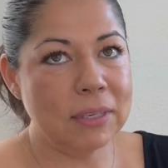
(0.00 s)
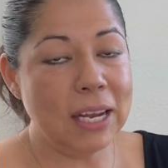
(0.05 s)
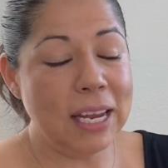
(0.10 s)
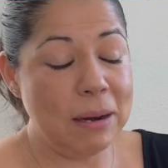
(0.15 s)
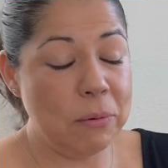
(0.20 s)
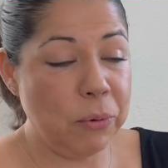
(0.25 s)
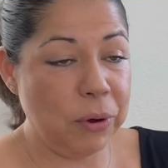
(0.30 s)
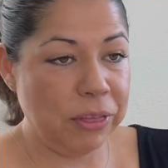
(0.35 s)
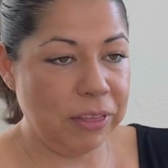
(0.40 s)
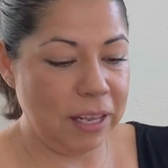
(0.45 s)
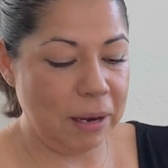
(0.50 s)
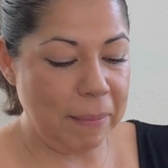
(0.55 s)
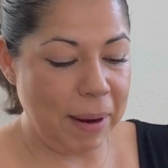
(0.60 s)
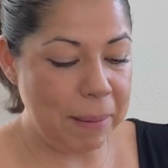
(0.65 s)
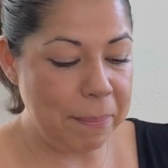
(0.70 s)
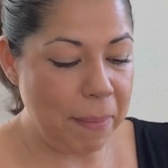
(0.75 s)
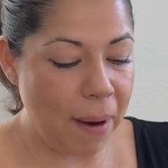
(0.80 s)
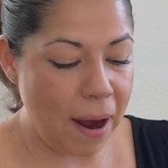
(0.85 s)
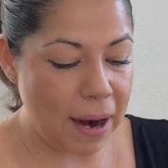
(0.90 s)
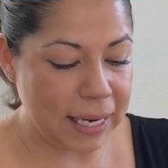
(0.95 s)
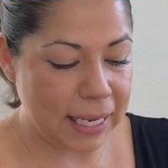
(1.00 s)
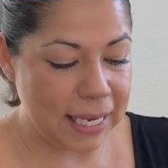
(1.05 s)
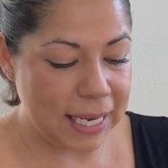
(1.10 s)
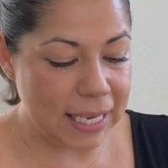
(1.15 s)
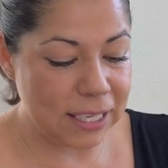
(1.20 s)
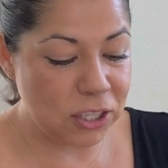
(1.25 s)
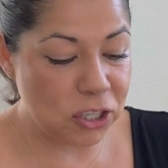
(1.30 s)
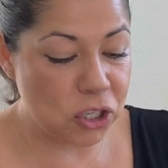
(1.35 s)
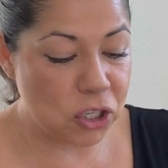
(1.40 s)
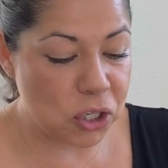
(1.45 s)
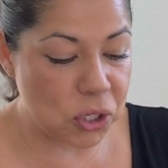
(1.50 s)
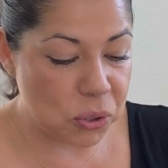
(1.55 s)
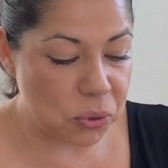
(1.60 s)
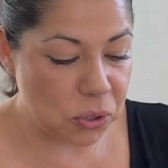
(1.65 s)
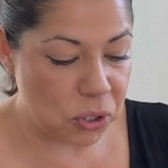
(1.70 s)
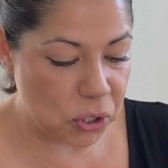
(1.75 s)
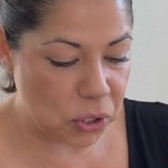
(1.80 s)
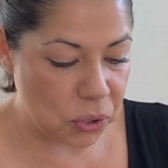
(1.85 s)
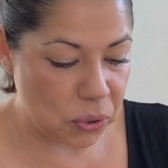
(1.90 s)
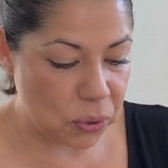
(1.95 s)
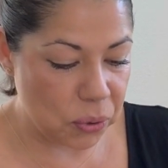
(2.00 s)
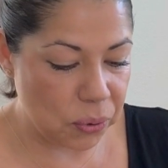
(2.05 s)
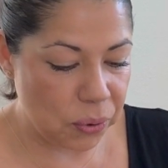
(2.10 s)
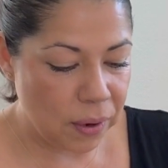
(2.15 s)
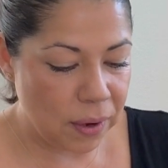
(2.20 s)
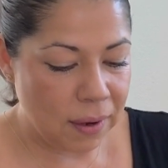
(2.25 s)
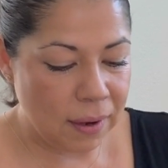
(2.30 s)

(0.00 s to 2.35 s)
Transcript: within my body is due to